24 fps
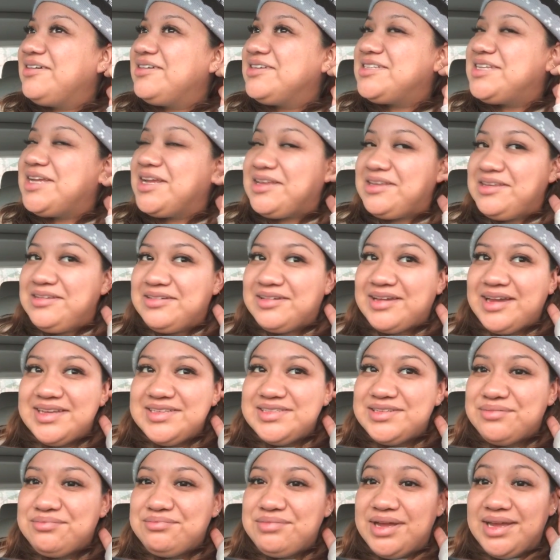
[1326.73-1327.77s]
I was like, you guys
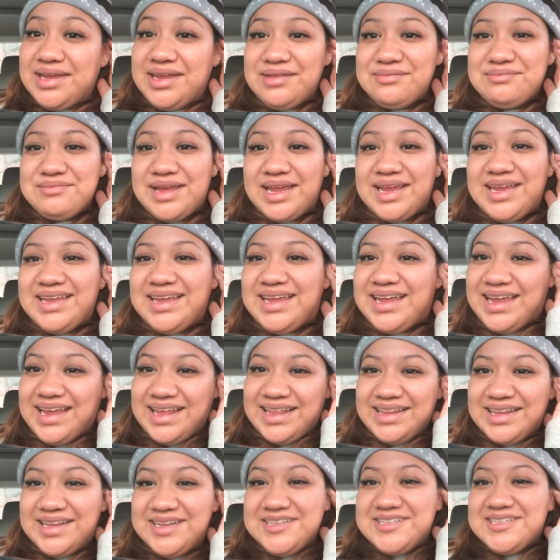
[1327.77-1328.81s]
are bugging my kid.